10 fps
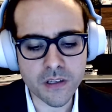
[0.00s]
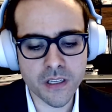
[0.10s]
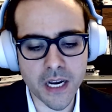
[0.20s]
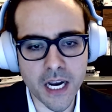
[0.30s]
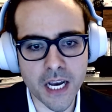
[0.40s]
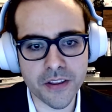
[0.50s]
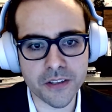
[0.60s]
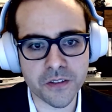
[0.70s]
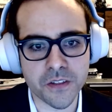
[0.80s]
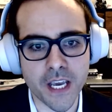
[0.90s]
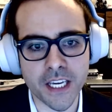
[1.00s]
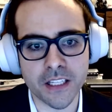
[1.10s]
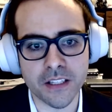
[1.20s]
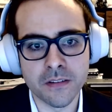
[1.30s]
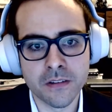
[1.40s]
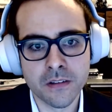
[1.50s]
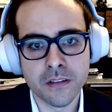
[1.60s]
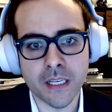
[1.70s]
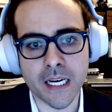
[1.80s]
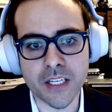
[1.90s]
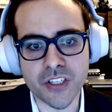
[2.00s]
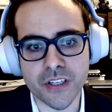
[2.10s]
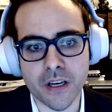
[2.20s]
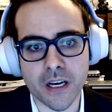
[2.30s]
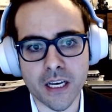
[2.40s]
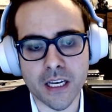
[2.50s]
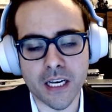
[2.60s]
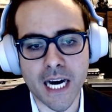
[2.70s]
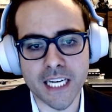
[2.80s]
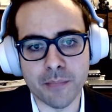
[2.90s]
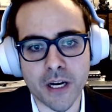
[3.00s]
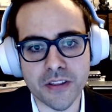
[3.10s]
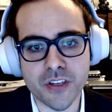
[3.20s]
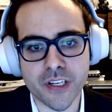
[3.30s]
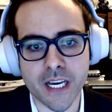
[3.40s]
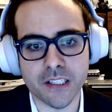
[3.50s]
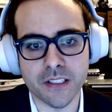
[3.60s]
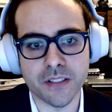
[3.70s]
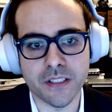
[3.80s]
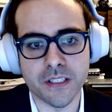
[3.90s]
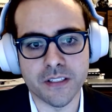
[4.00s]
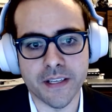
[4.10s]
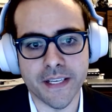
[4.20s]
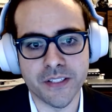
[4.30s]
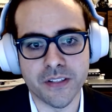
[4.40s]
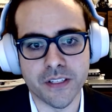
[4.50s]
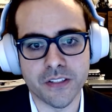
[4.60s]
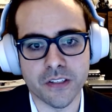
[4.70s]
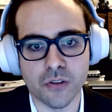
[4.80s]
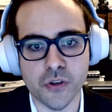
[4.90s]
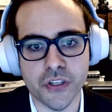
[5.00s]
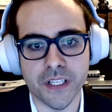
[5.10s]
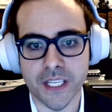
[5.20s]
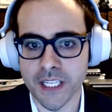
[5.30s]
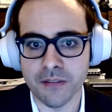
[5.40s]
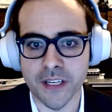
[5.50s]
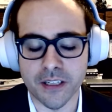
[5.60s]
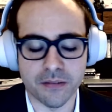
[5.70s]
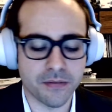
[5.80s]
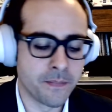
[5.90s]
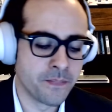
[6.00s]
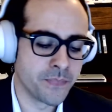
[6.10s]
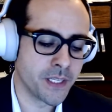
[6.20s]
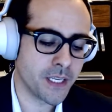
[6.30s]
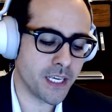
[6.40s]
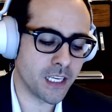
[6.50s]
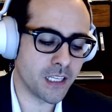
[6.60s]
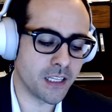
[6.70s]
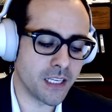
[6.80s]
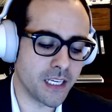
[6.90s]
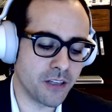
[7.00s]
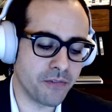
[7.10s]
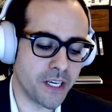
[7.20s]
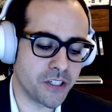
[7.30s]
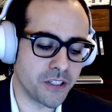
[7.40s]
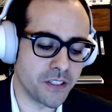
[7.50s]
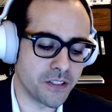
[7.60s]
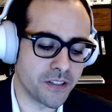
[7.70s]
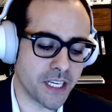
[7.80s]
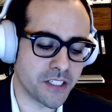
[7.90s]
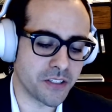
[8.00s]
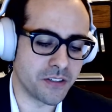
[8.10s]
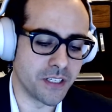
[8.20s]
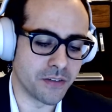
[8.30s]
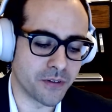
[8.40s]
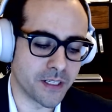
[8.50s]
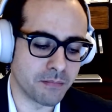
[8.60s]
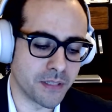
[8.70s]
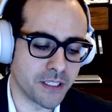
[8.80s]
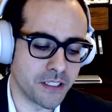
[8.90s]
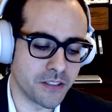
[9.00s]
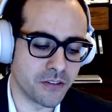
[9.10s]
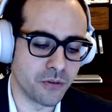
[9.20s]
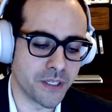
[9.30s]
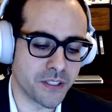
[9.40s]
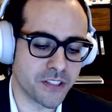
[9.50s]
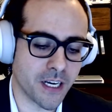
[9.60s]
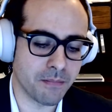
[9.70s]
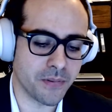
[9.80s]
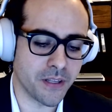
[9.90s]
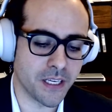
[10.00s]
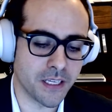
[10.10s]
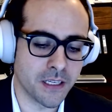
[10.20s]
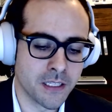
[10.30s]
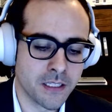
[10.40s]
The second item on the checklist is this solution innovative? And innovation is not just different, but it is doing something